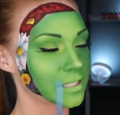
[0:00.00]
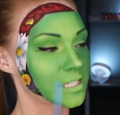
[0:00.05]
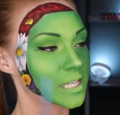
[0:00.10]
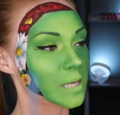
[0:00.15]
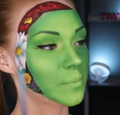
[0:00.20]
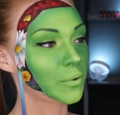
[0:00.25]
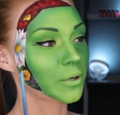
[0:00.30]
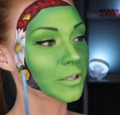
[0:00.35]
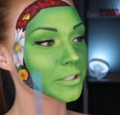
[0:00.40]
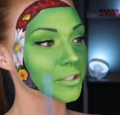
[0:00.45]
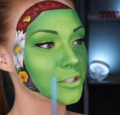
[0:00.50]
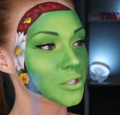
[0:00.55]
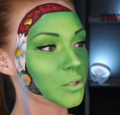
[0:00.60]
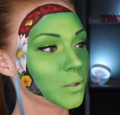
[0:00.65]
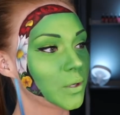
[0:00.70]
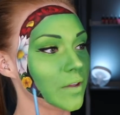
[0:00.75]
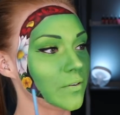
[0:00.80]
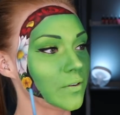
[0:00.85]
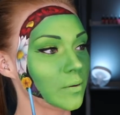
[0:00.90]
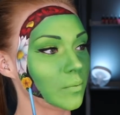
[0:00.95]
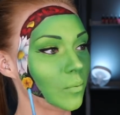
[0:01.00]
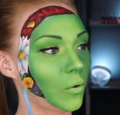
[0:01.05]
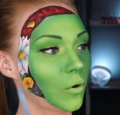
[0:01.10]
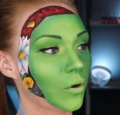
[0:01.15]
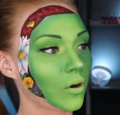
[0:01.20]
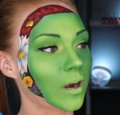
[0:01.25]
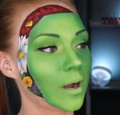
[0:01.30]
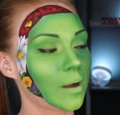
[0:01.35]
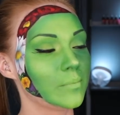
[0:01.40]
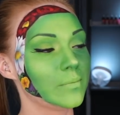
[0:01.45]
To separate the two even
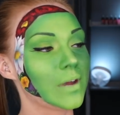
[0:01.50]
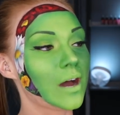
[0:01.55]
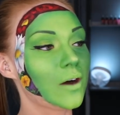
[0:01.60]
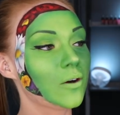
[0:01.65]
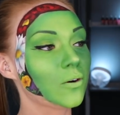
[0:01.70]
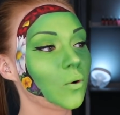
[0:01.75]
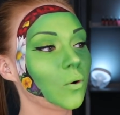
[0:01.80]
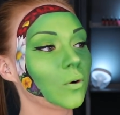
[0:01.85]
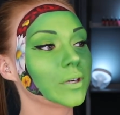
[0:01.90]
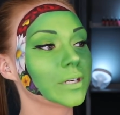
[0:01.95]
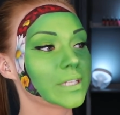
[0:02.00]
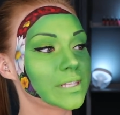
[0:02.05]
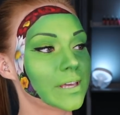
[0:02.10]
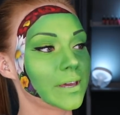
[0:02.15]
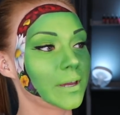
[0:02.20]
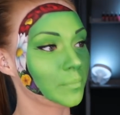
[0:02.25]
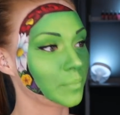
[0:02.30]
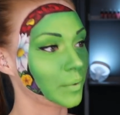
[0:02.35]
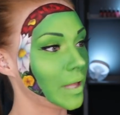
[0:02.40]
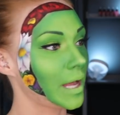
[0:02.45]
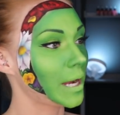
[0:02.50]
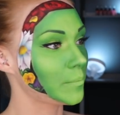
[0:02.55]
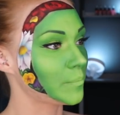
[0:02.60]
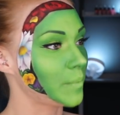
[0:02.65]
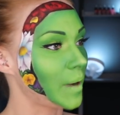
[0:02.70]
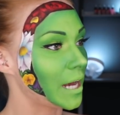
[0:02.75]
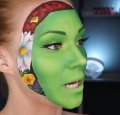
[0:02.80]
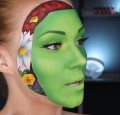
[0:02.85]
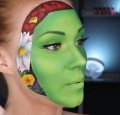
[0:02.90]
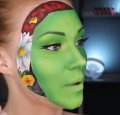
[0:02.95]
more, I'm now going to take black
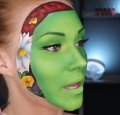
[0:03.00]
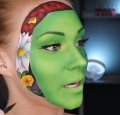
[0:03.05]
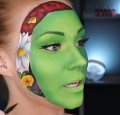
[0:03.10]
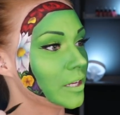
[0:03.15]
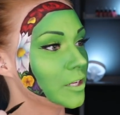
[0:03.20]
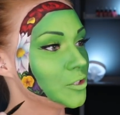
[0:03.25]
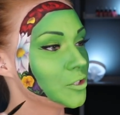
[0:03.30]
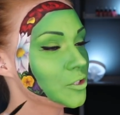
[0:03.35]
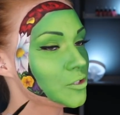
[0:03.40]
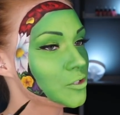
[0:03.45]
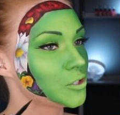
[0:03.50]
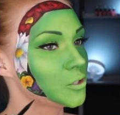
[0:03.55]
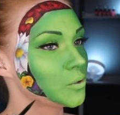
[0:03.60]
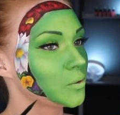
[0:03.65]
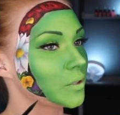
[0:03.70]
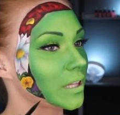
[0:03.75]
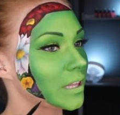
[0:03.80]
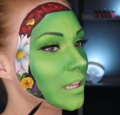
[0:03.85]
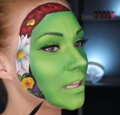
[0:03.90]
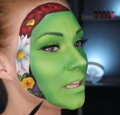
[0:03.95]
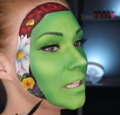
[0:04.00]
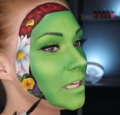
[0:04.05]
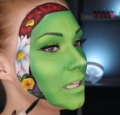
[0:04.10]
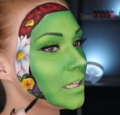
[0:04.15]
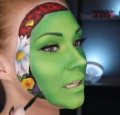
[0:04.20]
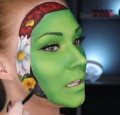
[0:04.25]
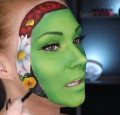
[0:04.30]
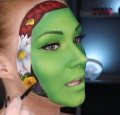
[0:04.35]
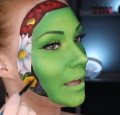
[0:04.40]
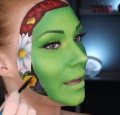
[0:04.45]
body paint and just do a
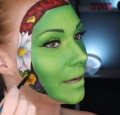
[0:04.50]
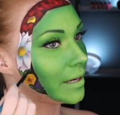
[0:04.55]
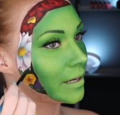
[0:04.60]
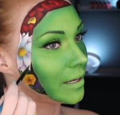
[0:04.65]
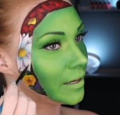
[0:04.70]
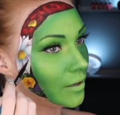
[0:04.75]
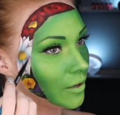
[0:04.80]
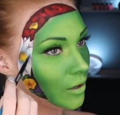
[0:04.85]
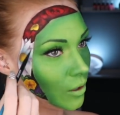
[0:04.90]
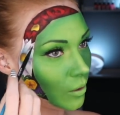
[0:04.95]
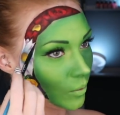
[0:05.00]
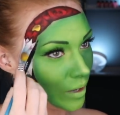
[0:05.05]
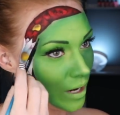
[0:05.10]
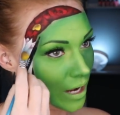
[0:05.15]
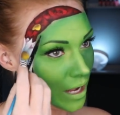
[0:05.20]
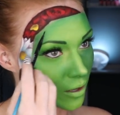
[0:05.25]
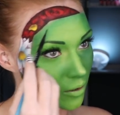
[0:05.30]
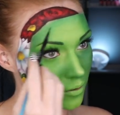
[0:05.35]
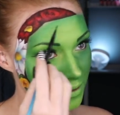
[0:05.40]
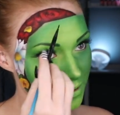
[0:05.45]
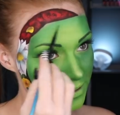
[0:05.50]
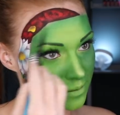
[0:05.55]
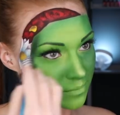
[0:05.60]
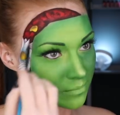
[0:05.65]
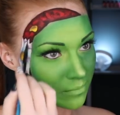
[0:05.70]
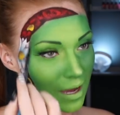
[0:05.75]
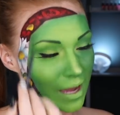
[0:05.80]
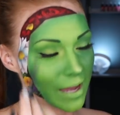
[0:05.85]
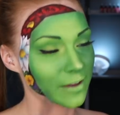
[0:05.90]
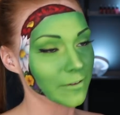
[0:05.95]
thin line around
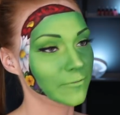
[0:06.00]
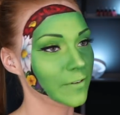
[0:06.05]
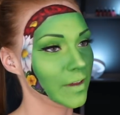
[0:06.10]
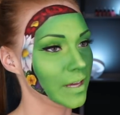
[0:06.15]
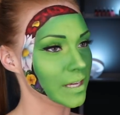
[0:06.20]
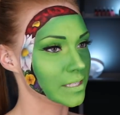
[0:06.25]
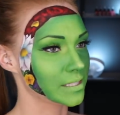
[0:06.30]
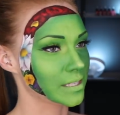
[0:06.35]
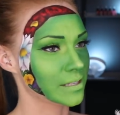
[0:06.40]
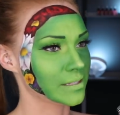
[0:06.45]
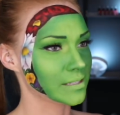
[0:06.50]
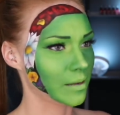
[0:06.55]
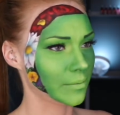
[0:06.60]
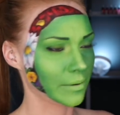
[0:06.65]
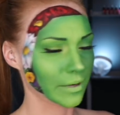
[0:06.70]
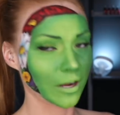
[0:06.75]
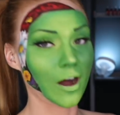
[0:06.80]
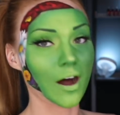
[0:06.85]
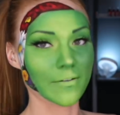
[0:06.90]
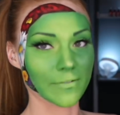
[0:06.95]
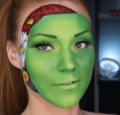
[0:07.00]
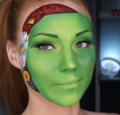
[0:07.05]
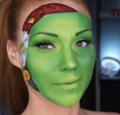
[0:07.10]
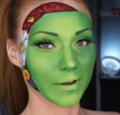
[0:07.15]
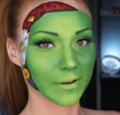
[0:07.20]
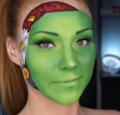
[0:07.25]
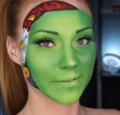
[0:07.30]
my face that's coming off of my